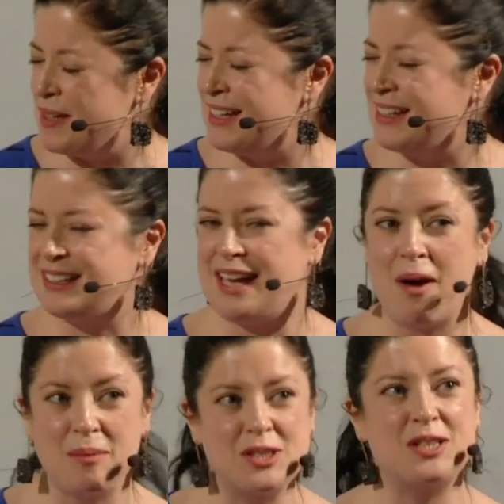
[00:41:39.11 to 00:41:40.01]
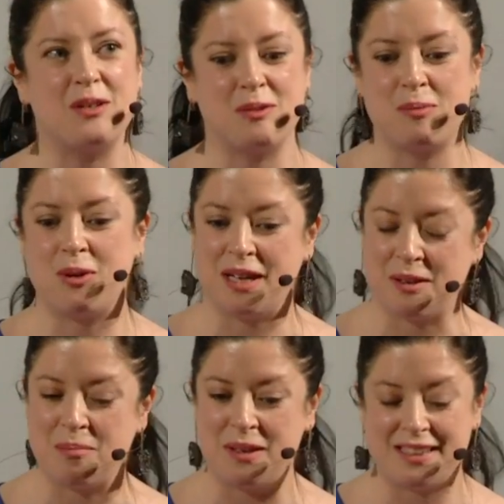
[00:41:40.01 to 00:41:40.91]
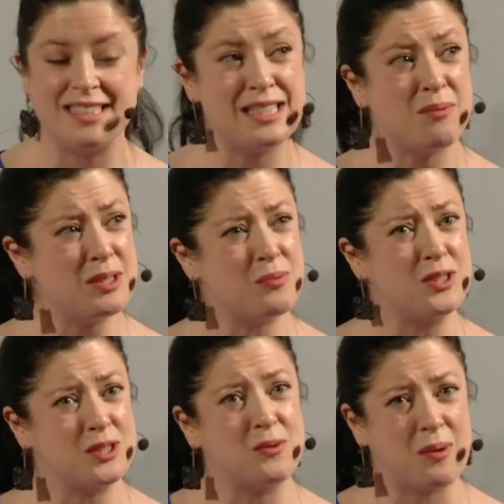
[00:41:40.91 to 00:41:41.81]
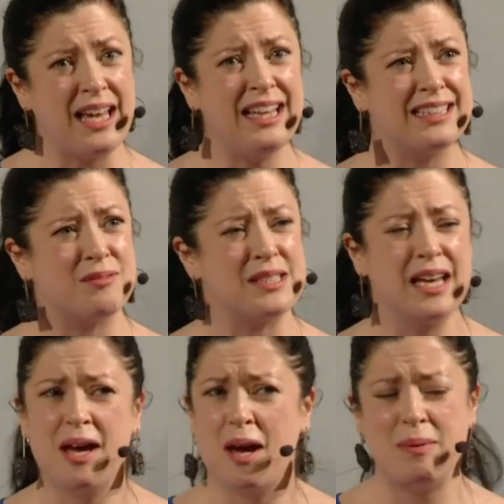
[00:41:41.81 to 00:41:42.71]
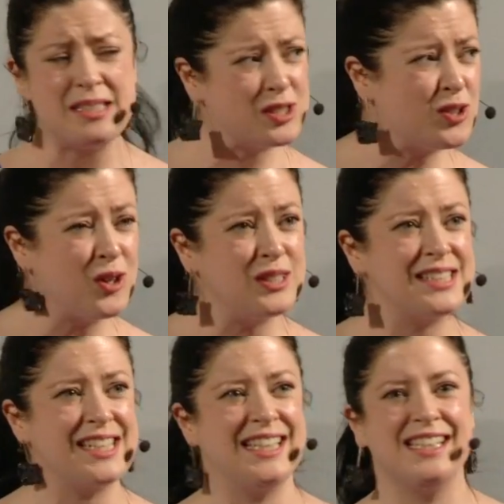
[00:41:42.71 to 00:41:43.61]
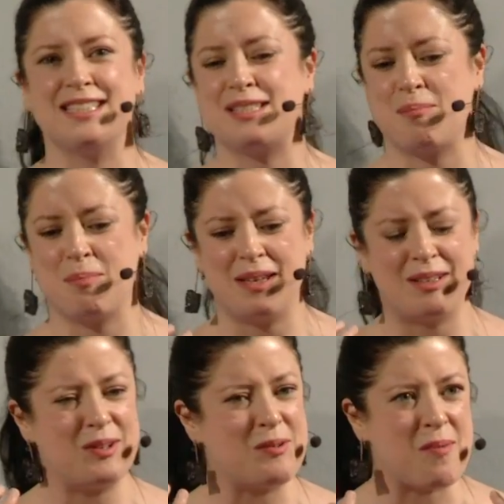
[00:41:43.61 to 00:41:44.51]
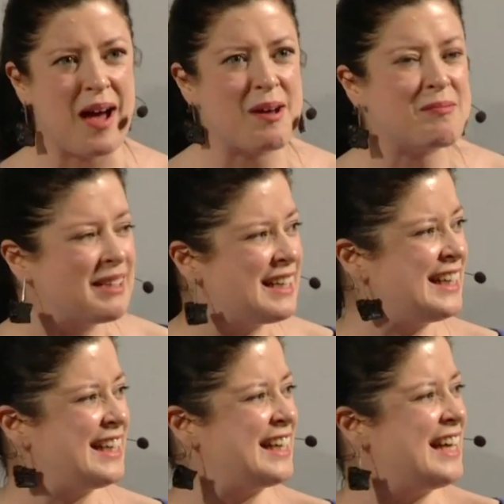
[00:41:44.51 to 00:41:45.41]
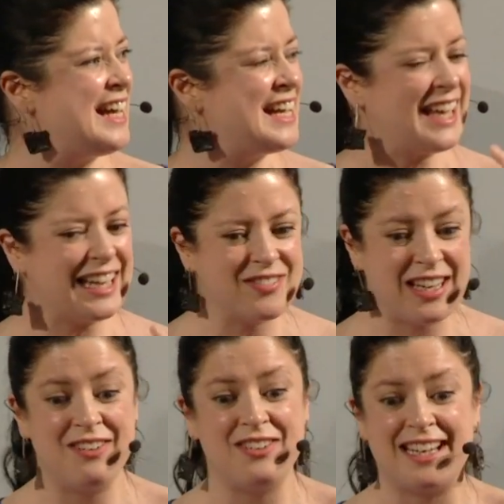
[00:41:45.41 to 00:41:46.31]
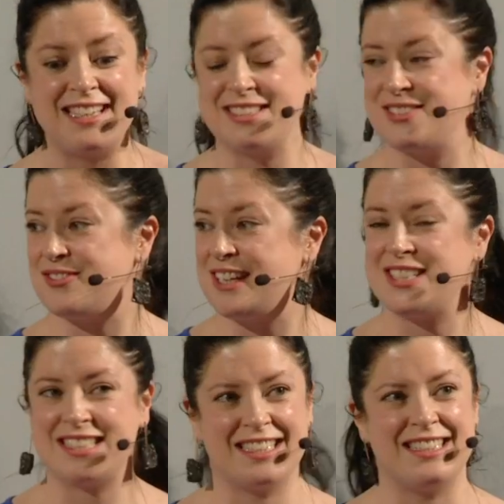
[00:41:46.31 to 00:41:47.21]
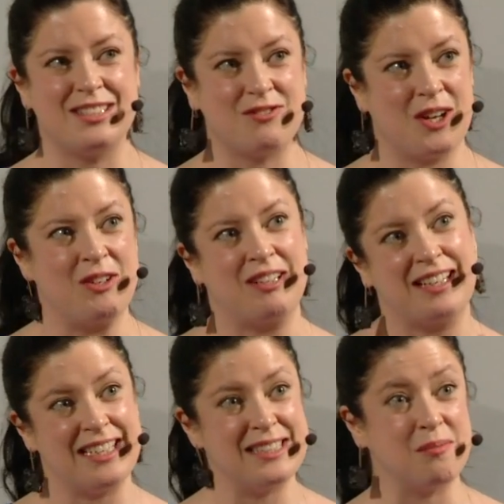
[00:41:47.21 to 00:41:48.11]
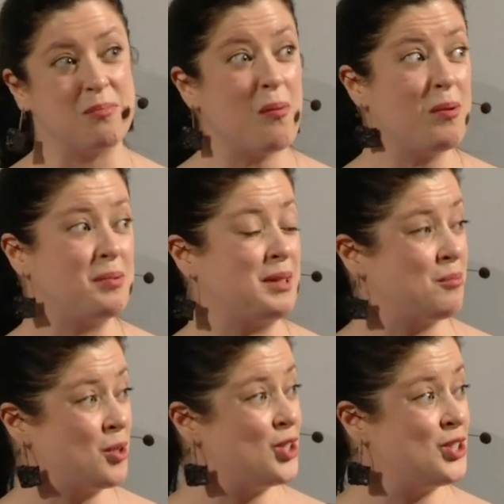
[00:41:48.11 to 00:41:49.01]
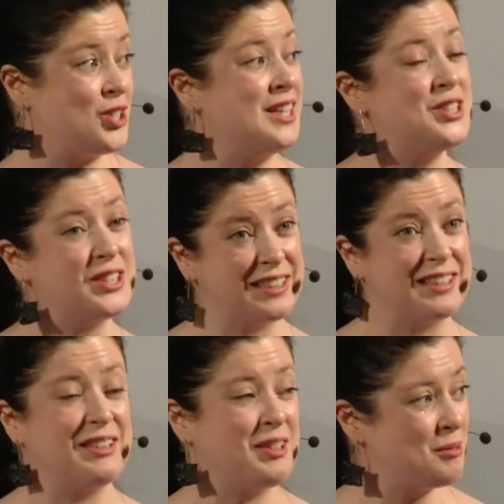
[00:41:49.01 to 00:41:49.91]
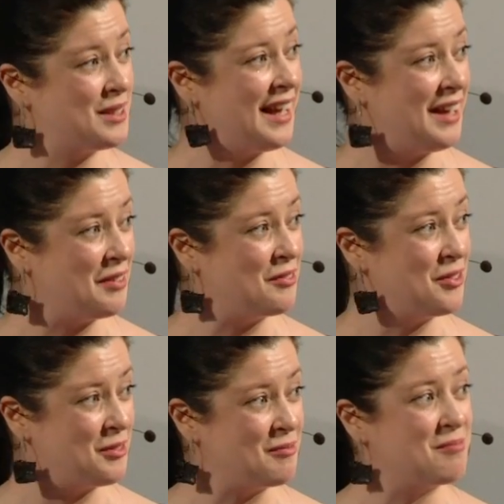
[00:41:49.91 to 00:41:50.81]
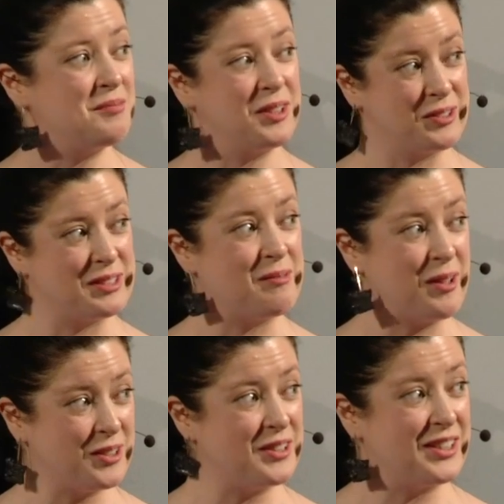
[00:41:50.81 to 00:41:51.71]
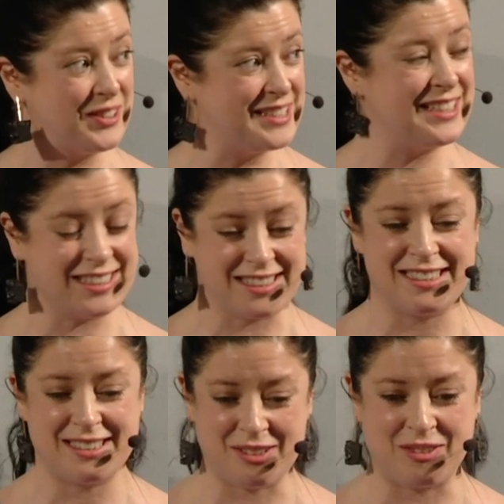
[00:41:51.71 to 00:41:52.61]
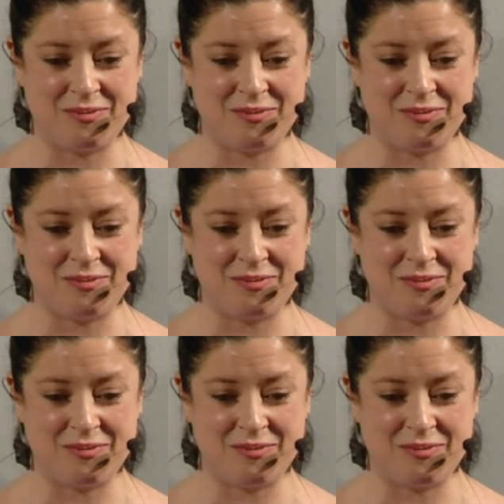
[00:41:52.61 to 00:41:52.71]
a eh, eh, cabbage that you would put in, but the seaweed worked so well. It was a bit salty, it's a bit umami. It mm. kind of gave a nice richness and roundness, and probably more nutrition than you would get from you know some other ingredients. They're, so.